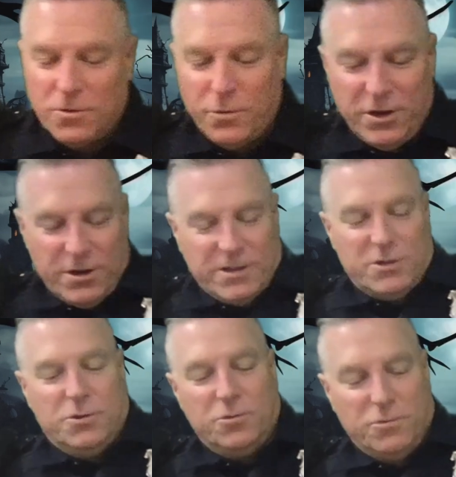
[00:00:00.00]
So you get
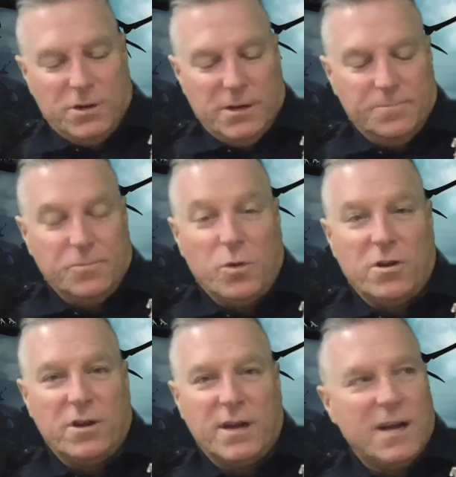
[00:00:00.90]
to um, wear
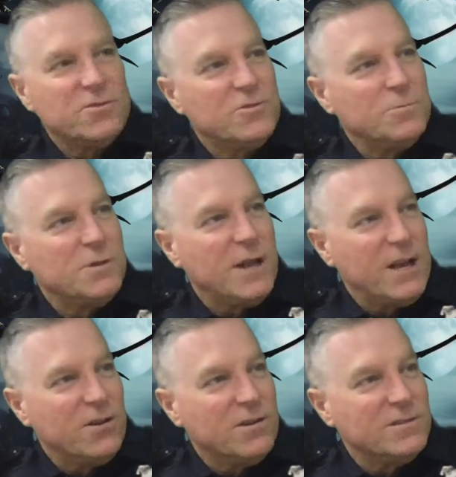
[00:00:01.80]
your costumes
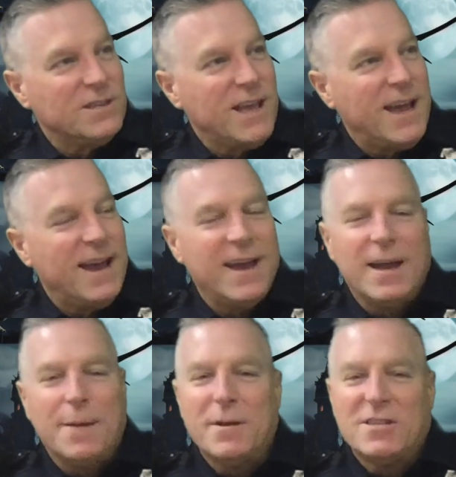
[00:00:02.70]
later on That's Right.
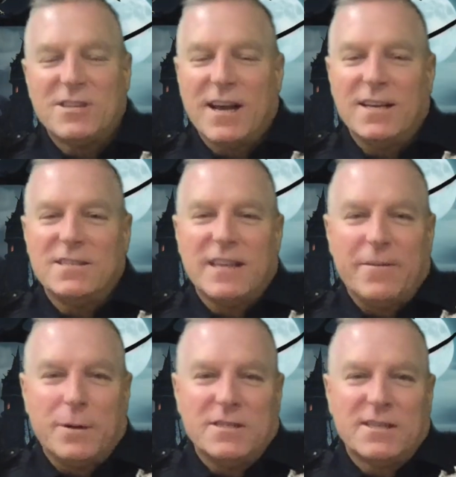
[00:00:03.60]
I'm excited to see
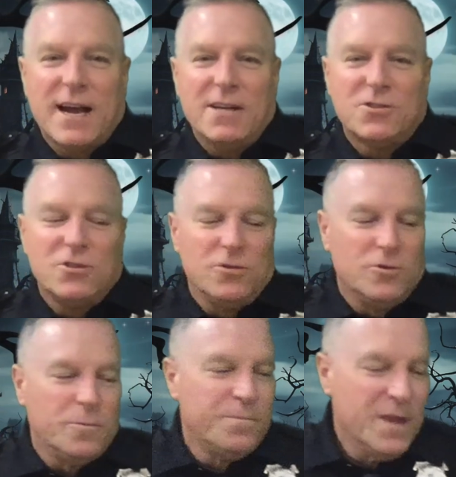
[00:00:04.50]
everybody's
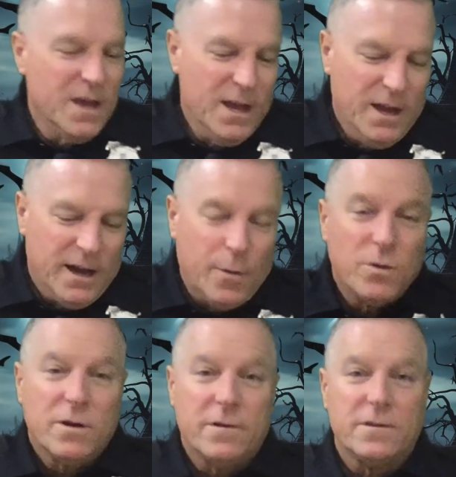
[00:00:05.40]
costume. I
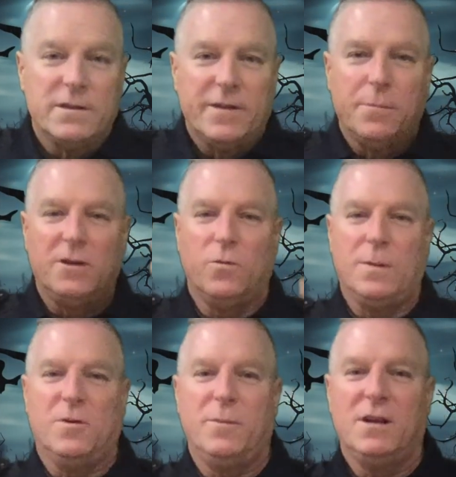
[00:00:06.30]
wonder, does everybody know what I'm
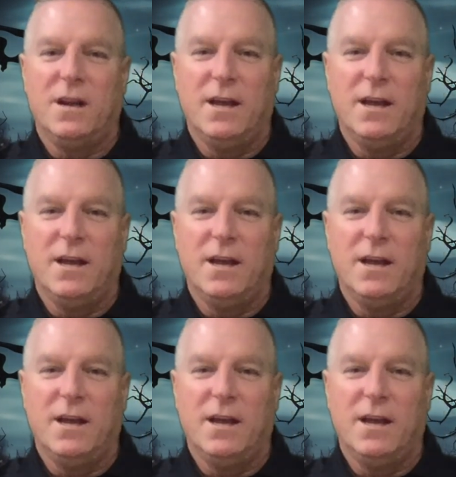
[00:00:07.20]
going to be?